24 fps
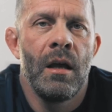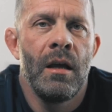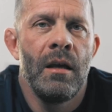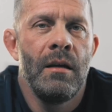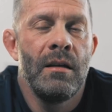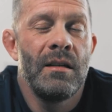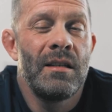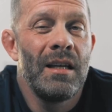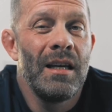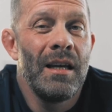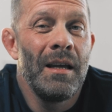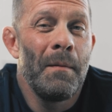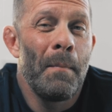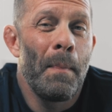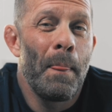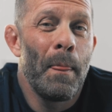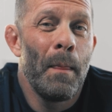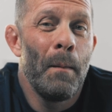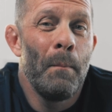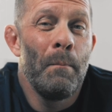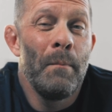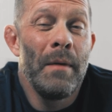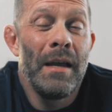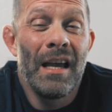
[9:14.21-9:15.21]
You see,
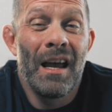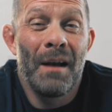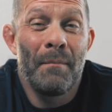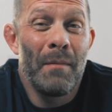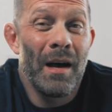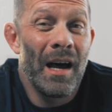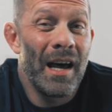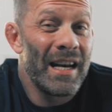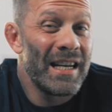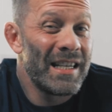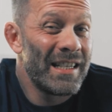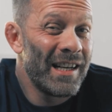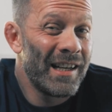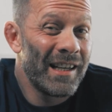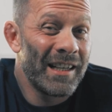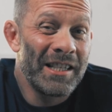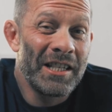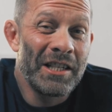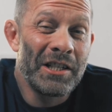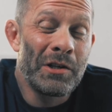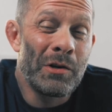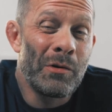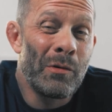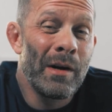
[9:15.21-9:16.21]
Myanmar is an
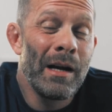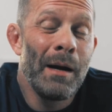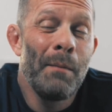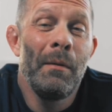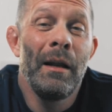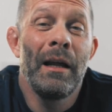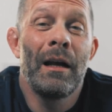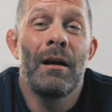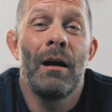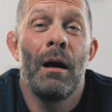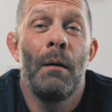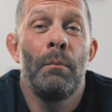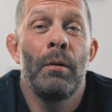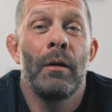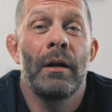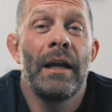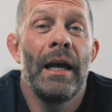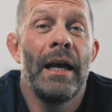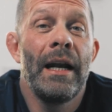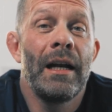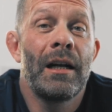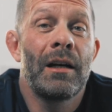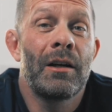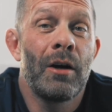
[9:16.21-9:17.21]
extremely
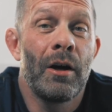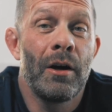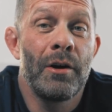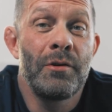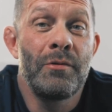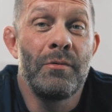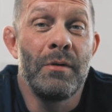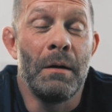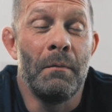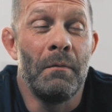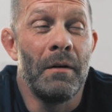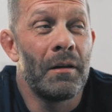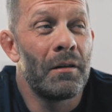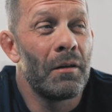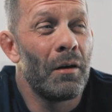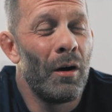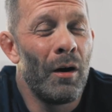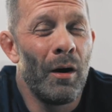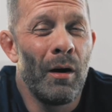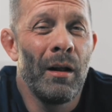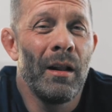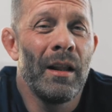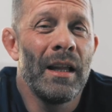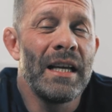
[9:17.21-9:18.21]
complicated country with
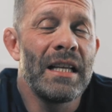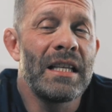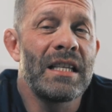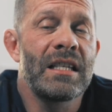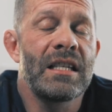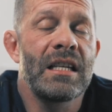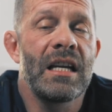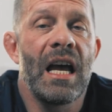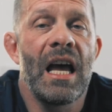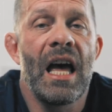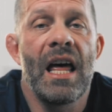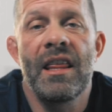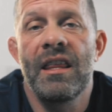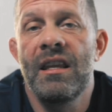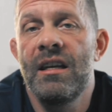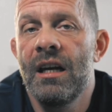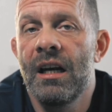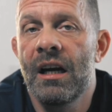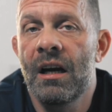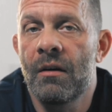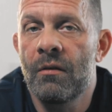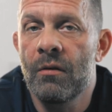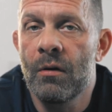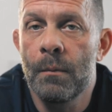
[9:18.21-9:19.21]
all its
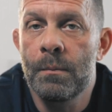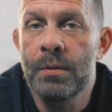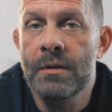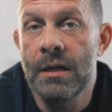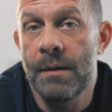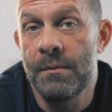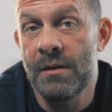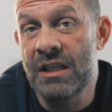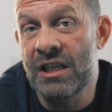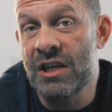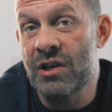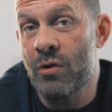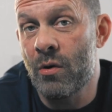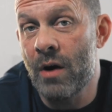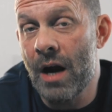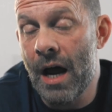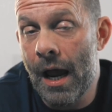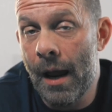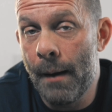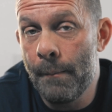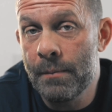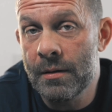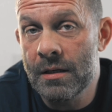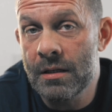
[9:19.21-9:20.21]
ethnic groups and
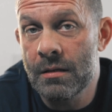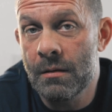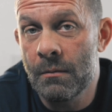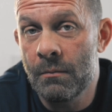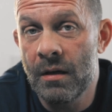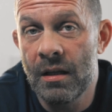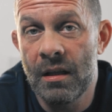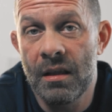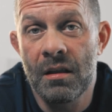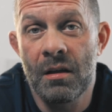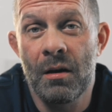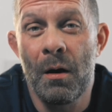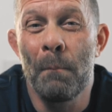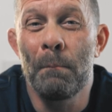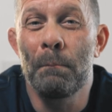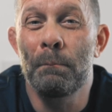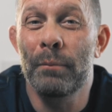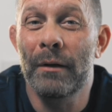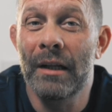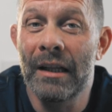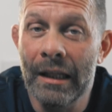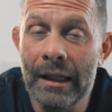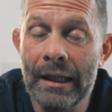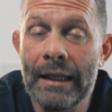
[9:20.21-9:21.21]
tribes with
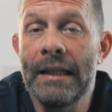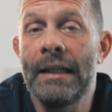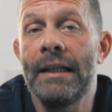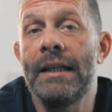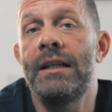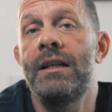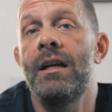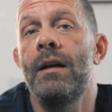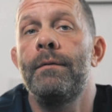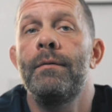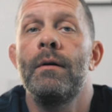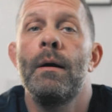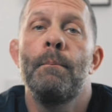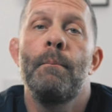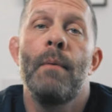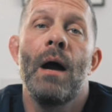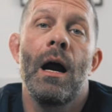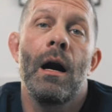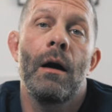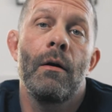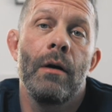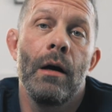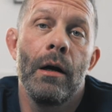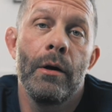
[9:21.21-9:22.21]
completely different
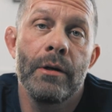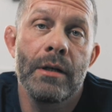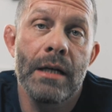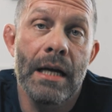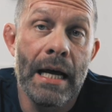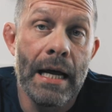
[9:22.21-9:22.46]
background